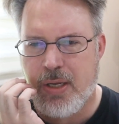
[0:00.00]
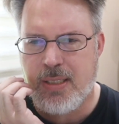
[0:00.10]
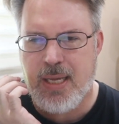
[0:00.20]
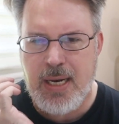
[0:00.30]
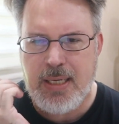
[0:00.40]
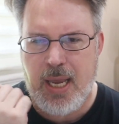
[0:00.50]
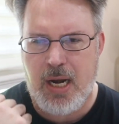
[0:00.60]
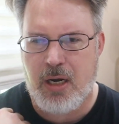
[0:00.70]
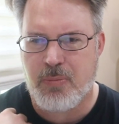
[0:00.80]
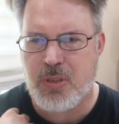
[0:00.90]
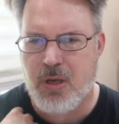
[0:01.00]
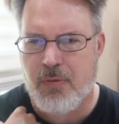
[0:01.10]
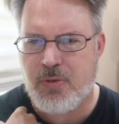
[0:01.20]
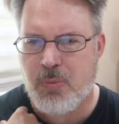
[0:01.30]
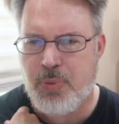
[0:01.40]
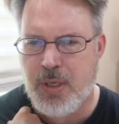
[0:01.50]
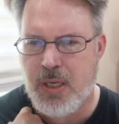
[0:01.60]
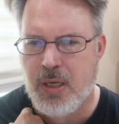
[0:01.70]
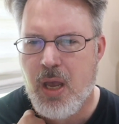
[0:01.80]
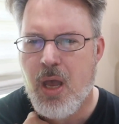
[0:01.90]
He dedicated himself to
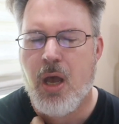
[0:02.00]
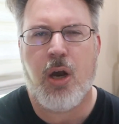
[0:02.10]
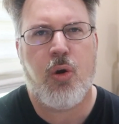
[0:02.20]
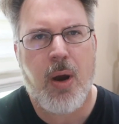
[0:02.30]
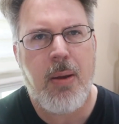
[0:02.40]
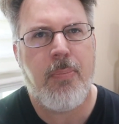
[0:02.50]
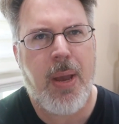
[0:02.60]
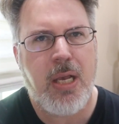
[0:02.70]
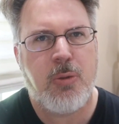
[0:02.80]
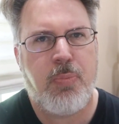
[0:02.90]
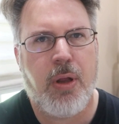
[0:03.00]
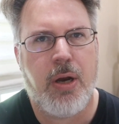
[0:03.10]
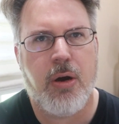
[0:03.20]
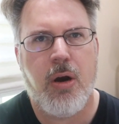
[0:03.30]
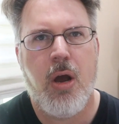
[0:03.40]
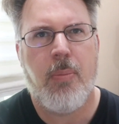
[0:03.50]
being a great bass player,